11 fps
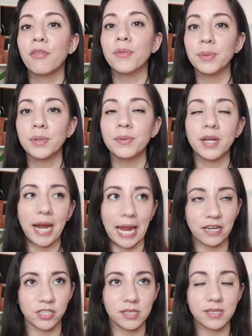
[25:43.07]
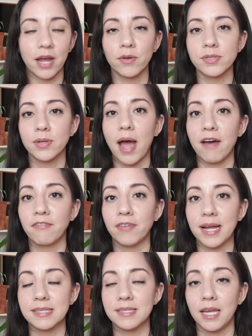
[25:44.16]
through their agents. I also have
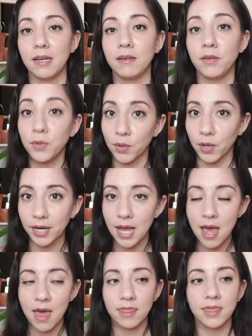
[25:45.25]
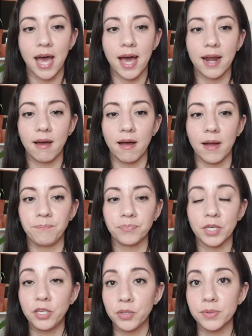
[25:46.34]
friends in New York that
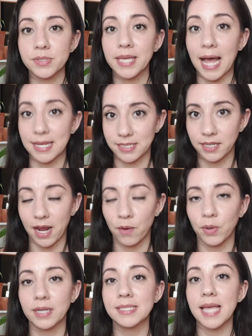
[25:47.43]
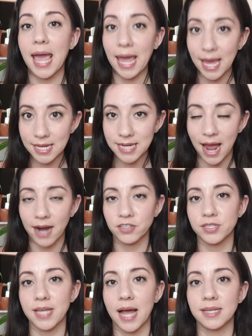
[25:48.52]
use casting networks and
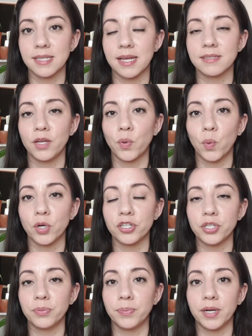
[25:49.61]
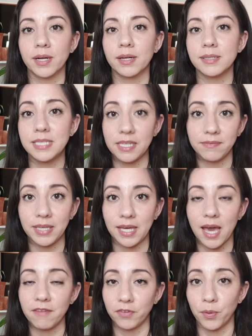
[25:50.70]
Actors Access in order to book TV
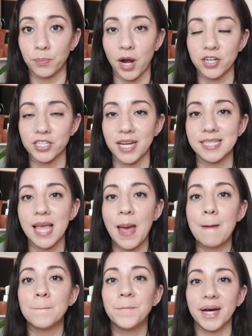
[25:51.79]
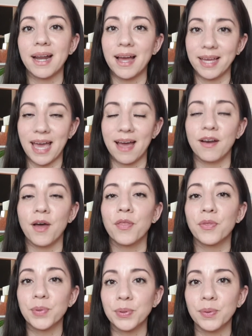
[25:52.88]
and film projects, but again,
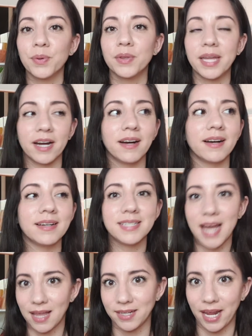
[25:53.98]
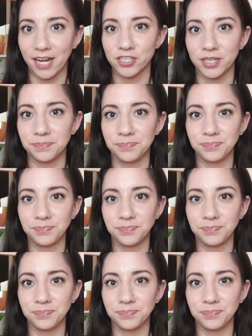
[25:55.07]
through their talent agent.